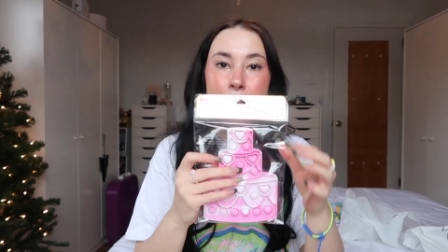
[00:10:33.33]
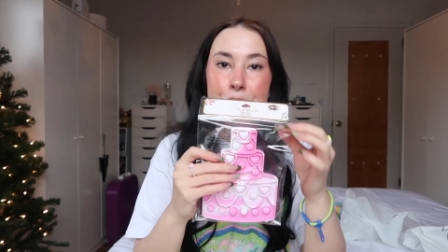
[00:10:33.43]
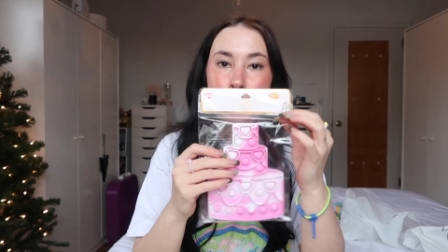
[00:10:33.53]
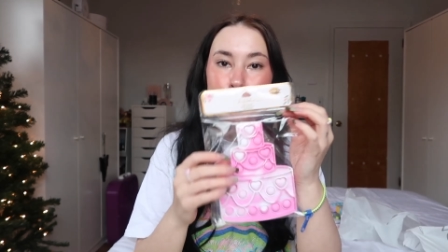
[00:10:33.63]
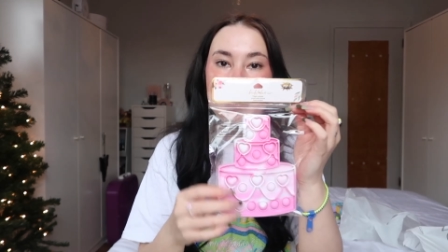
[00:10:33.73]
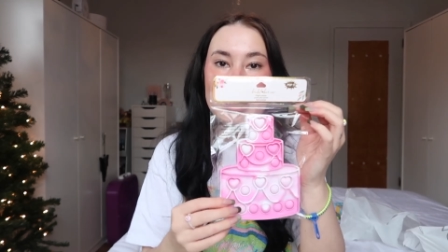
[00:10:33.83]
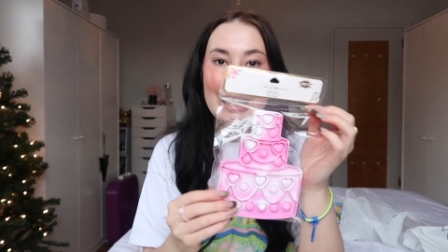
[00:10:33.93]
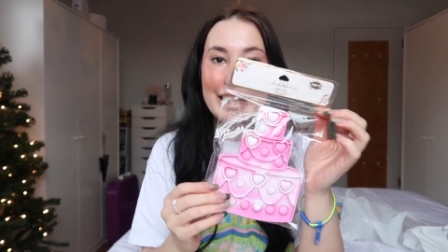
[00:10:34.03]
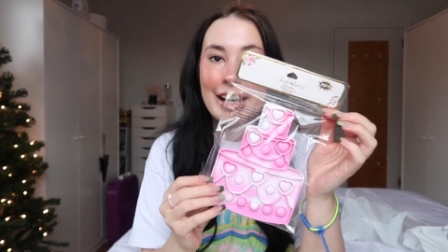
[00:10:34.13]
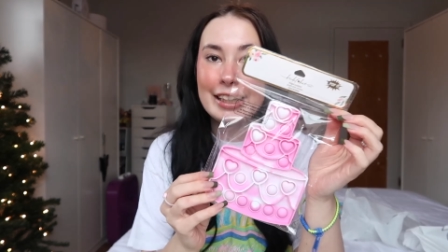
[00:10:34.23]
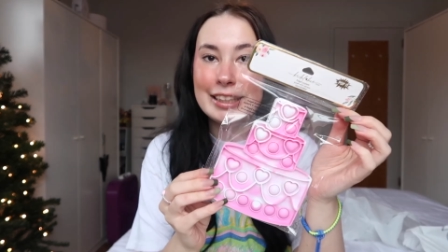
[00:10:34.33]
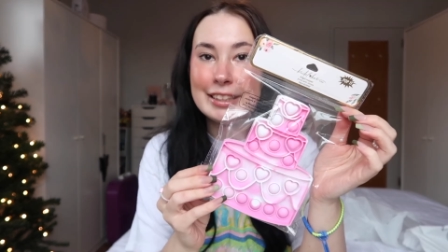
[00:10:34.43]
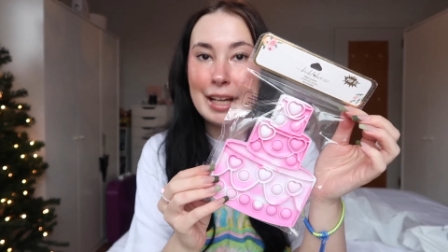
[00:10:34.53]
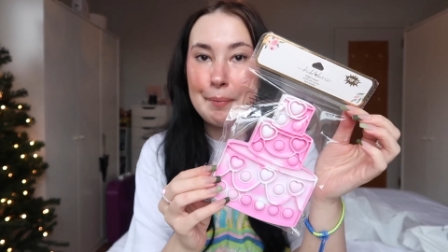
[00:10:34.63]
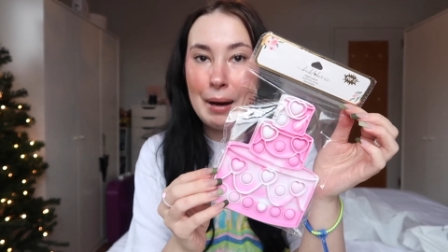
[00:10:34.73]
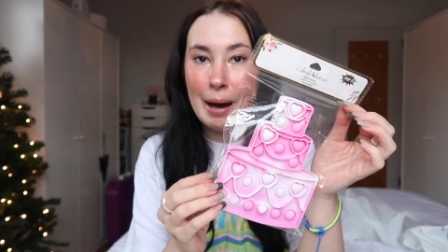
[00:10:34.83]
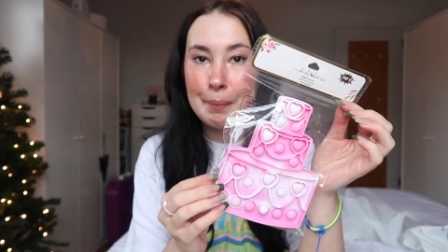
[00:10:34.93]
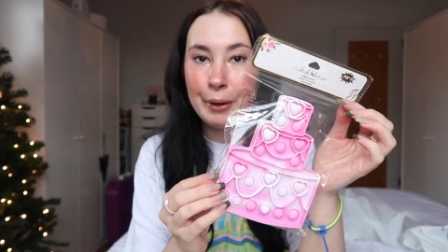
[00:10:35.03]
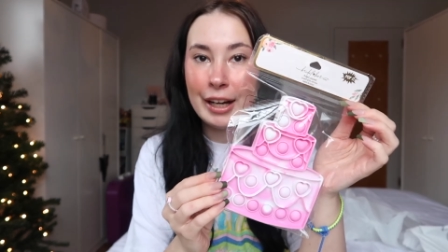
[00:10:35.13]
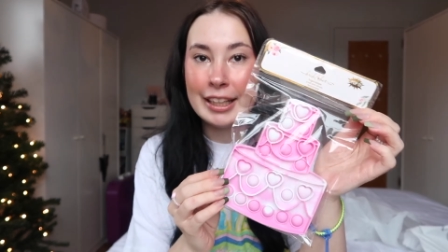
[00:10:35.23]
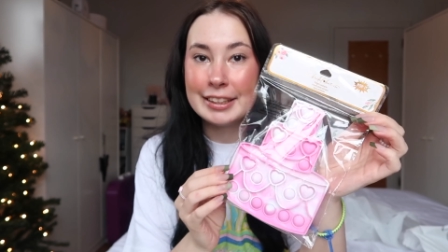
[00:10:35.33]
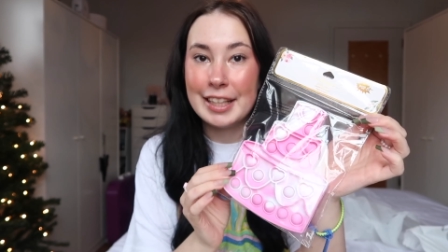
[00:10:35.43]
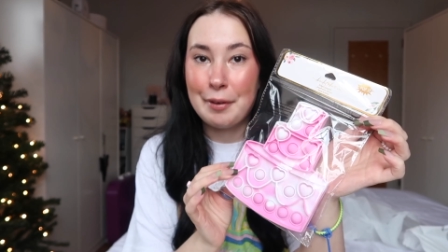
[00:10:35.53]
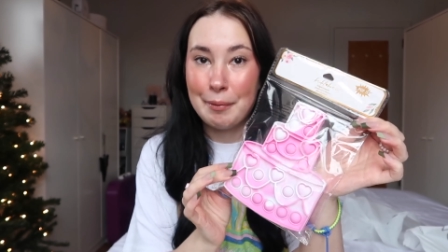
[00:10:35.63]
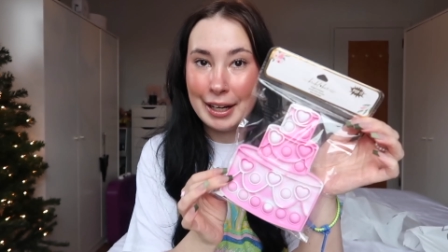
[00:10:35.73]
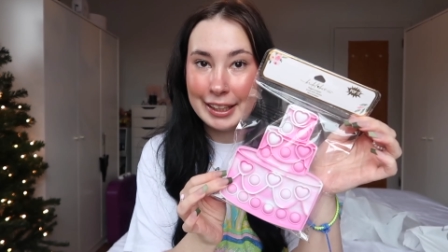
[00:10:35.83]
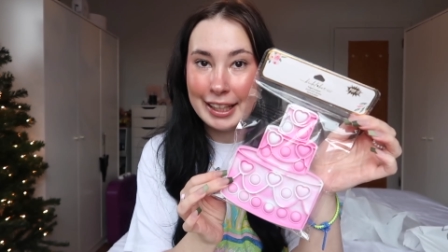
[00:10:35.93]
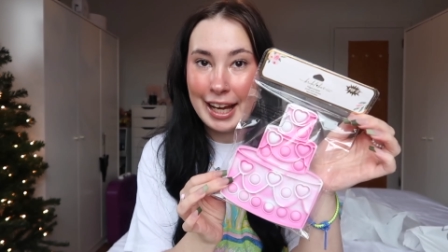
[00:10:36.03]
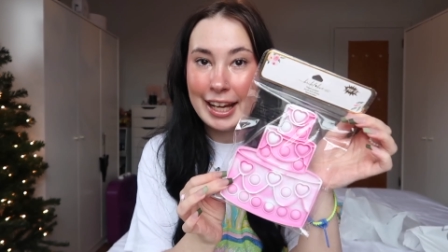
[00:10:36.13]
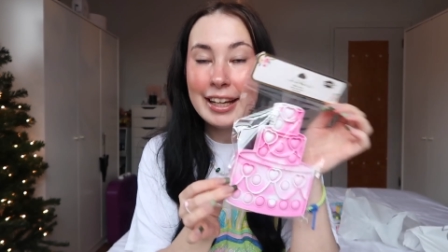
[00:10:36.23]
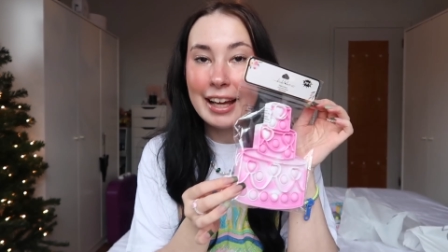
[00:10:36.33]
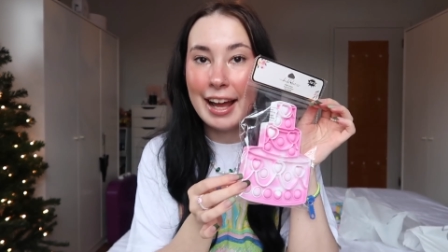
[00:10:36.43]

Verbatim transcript: The first one that I got is a popper, and it's a wedding cake,